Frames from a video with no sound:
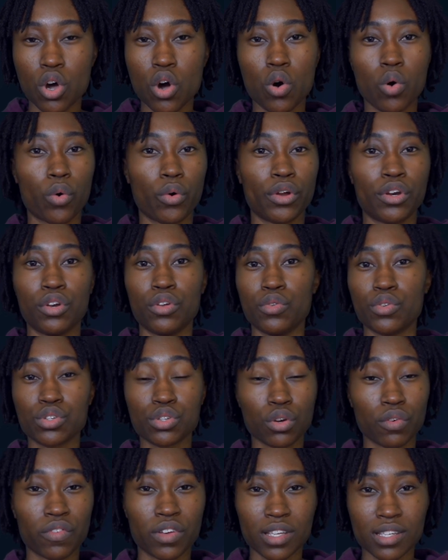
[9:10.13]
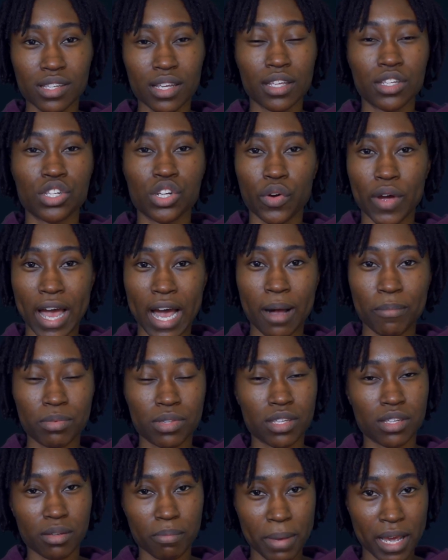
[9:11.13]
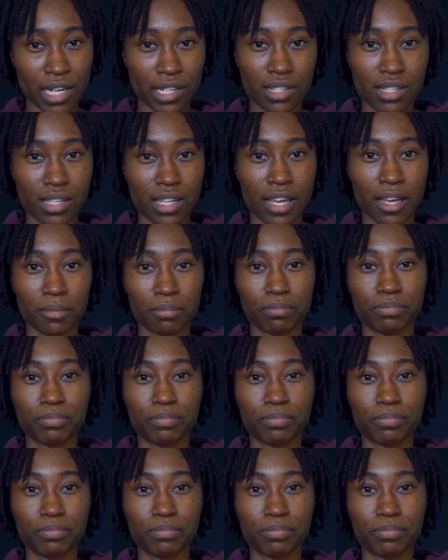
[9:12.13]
or a new service into your app to manage state.